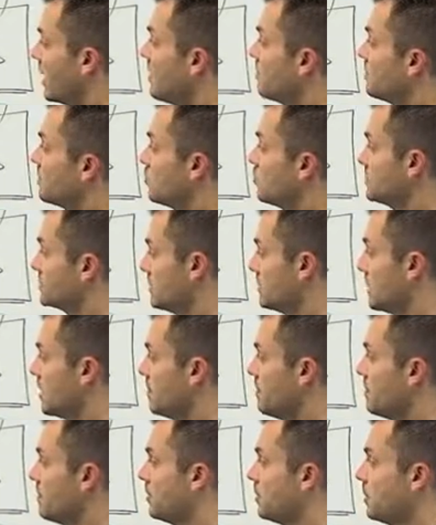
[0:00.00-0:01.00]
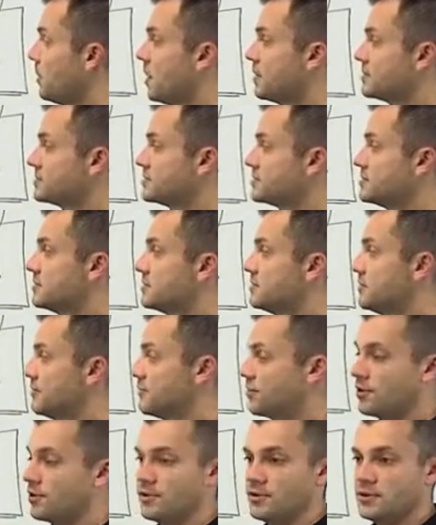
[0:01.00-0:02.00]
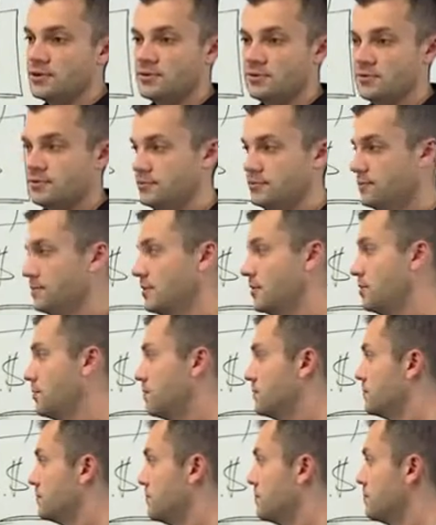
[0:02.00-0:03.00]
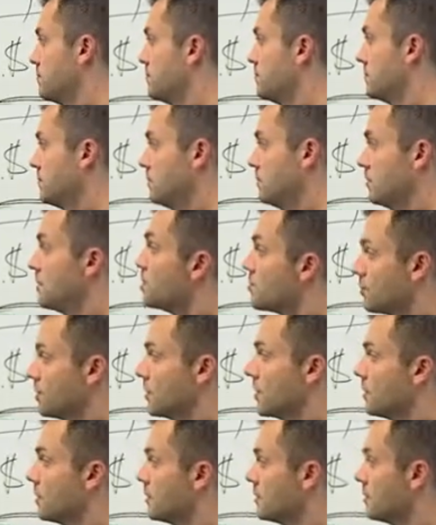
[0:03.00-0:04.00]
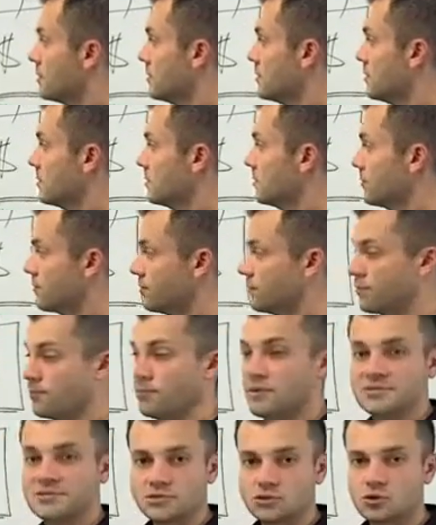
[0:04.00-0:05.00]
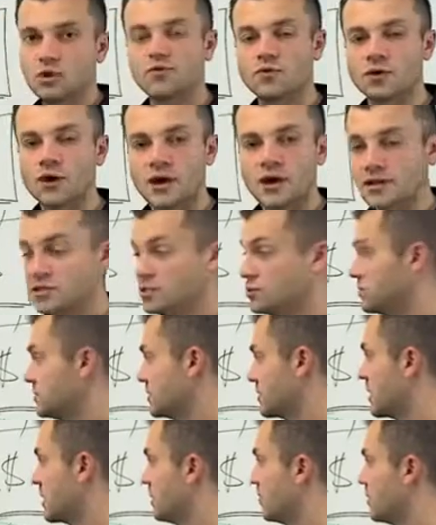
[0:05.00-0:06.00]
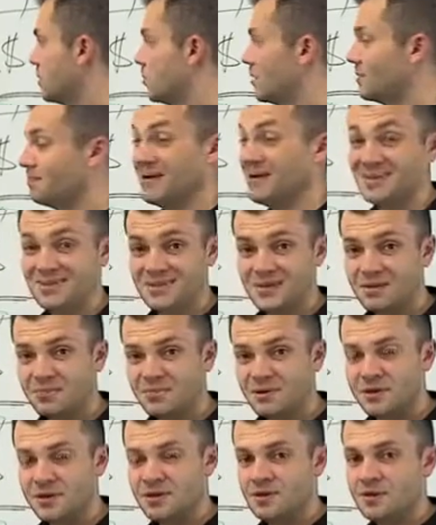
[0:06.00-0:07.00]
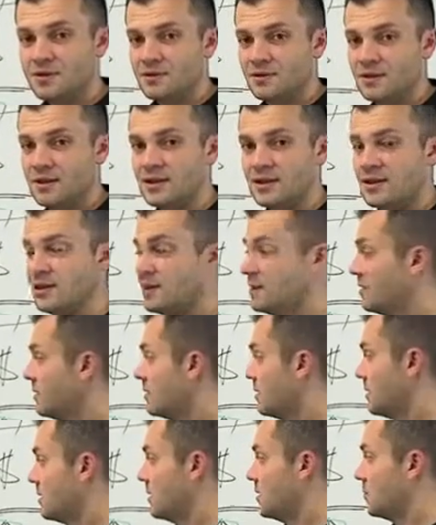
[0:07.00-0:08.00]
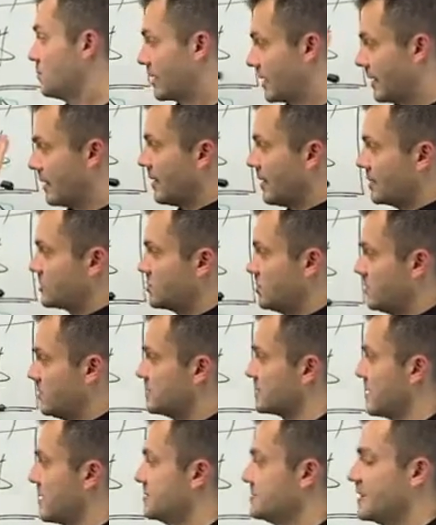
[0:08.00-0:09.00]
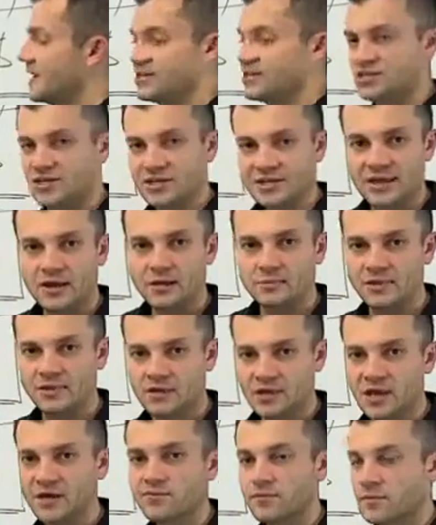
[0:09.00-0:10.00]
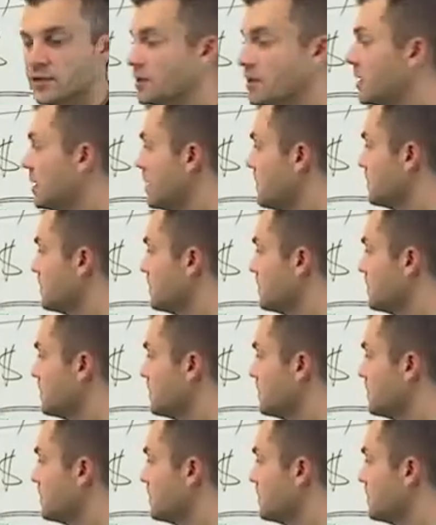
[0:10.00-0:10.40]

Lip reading: happened was a lot of people lost their, literally their business overnight. As soon as the company went belly up, right, or actually in this case it got shut down by the government,